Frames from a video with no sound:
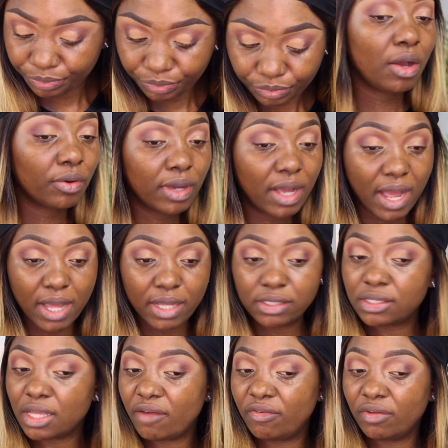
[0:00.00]
Now
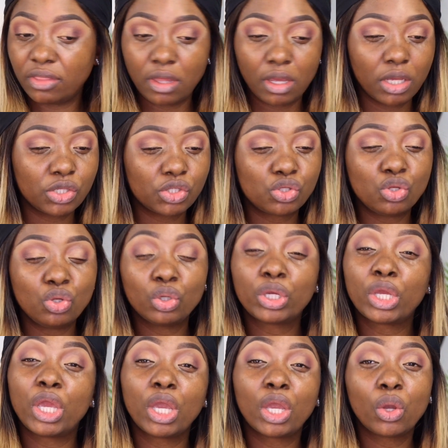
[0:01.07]
guys, everything is
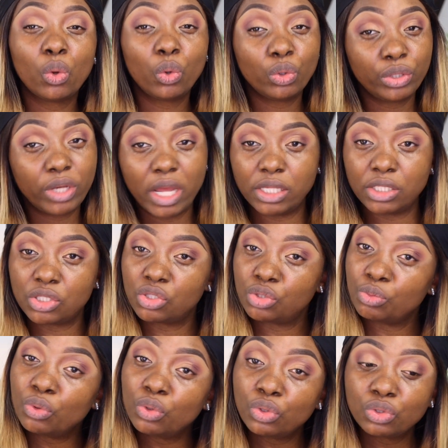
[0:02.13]
looking good and
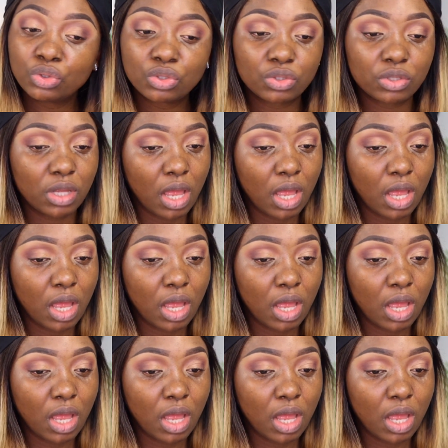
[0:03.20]
smooth.